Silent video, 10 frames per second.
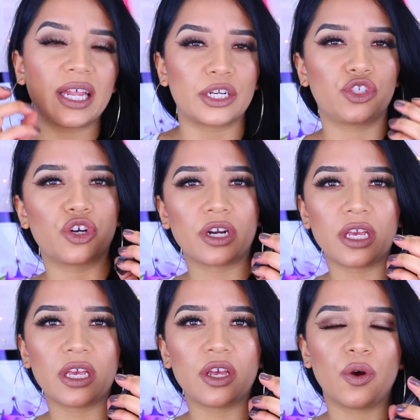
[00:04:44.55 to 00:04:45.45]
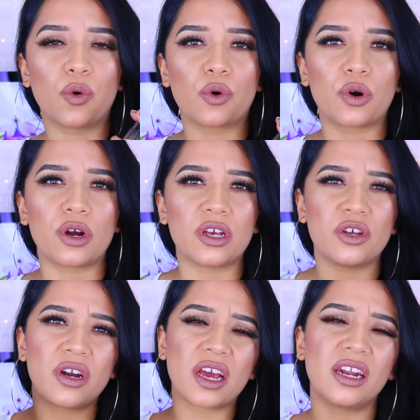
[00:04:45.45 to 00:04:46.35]
like dirty, or
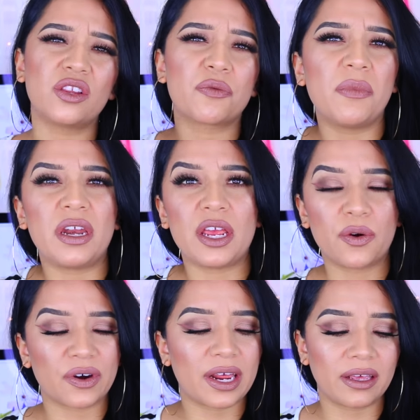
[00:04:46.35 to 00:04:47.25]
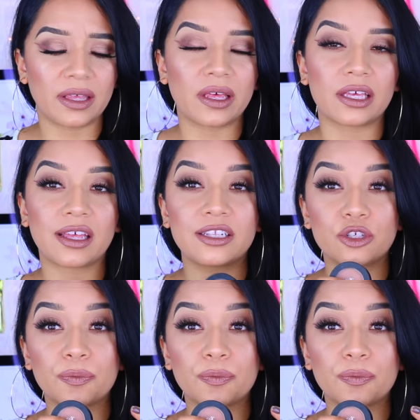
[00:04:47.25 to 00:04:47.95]
you're not gonna look muddy or anything like that.